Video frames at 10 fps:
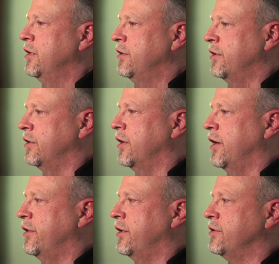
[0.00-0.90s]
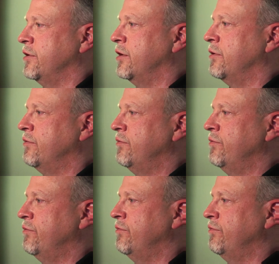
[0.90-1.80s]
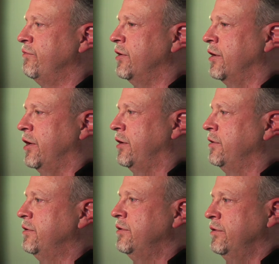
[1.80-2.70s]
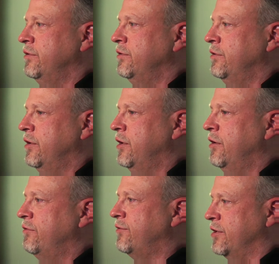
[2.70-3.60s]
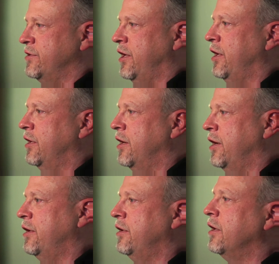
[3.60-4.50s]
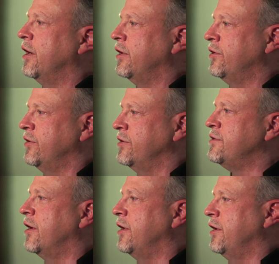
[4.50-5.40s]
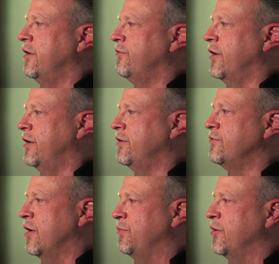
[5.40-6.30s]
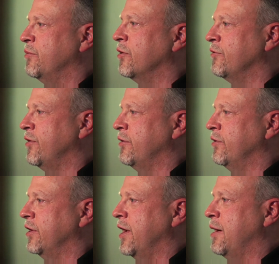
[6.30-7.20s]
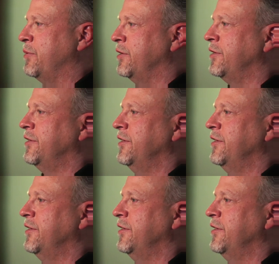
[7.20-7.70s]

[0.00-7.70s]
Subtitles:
There are a lot of things that are very fuzzy. I couldn't tell you if I dreamt them or if they really happened.